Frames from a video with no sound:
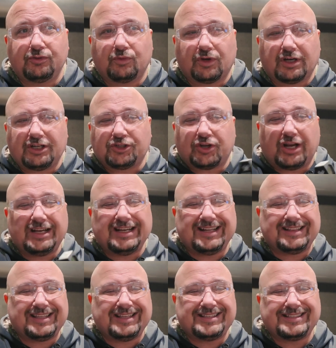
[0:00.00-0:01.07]
We're going to try and
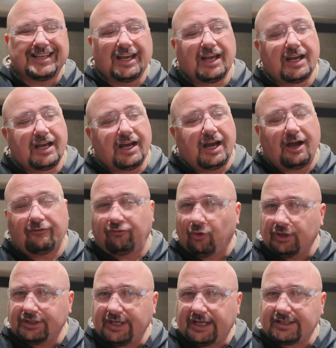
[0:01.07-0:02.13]
get this
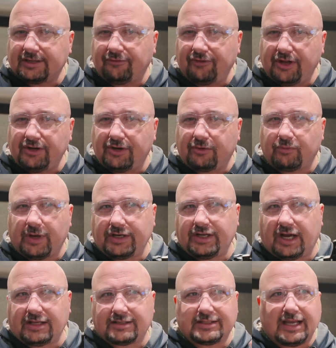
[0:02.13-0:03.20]
Vortex Defender red
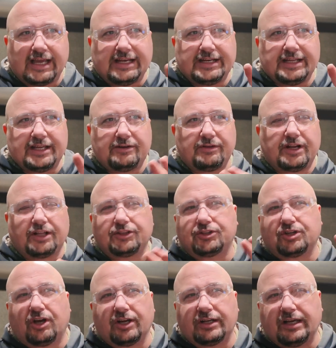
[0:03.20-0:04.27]
dot sighted in. We got the
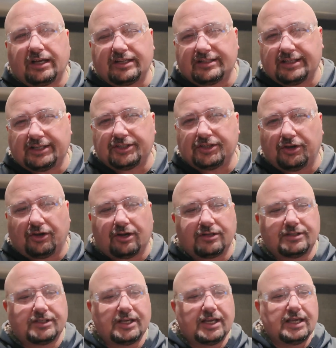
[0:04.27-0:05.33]
target out at 6
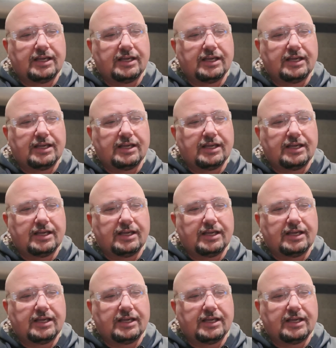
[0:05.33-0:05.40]
yards.